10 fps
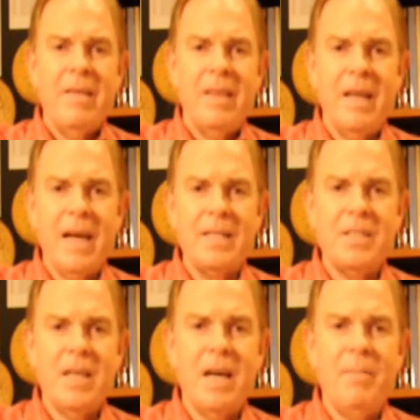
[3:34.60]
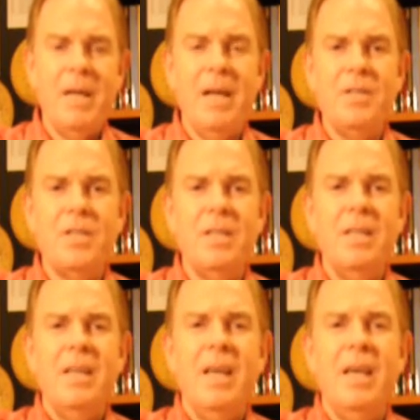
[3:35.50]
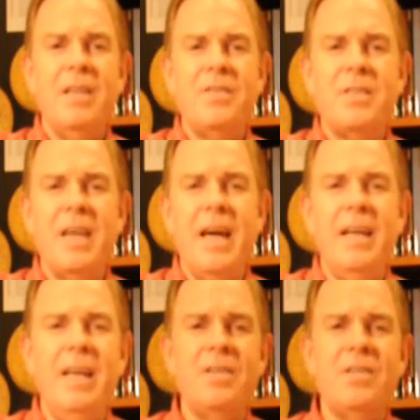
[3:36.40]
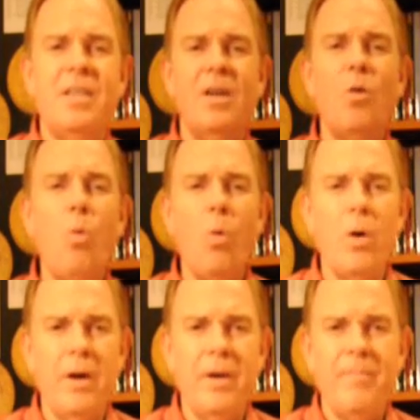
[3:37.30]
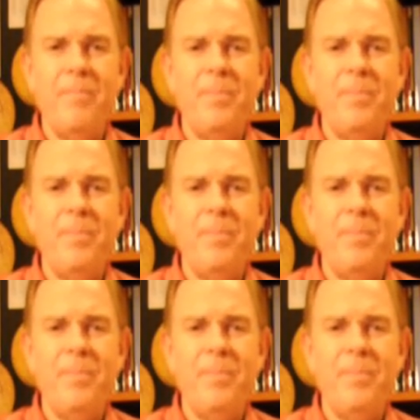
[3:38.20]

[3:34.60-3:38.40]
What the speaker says: The next denomination in the set is the quarter.